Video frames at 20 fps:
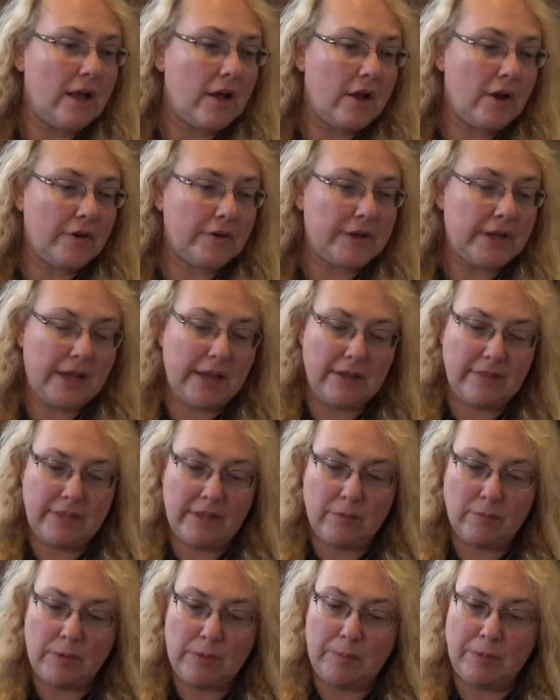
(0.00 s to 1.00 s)
Okay,
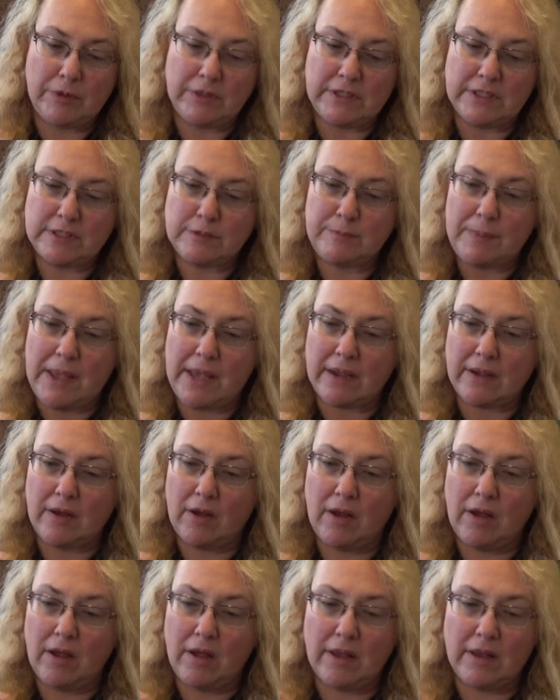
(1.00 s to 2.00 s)
then we put this back
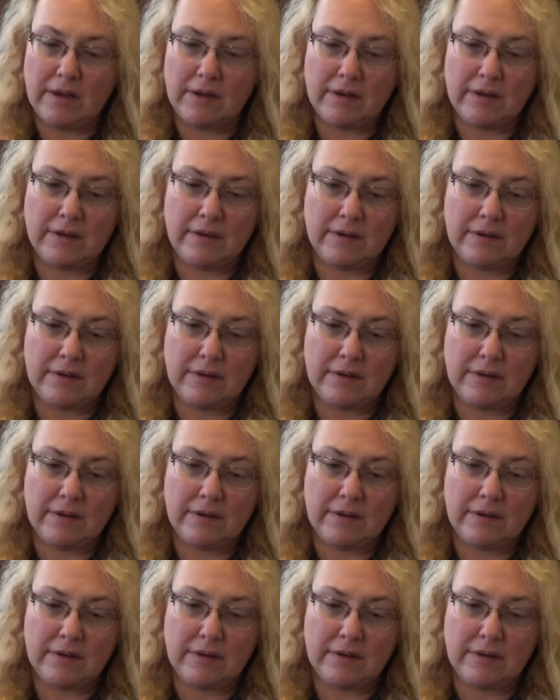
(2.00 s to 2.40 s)
on.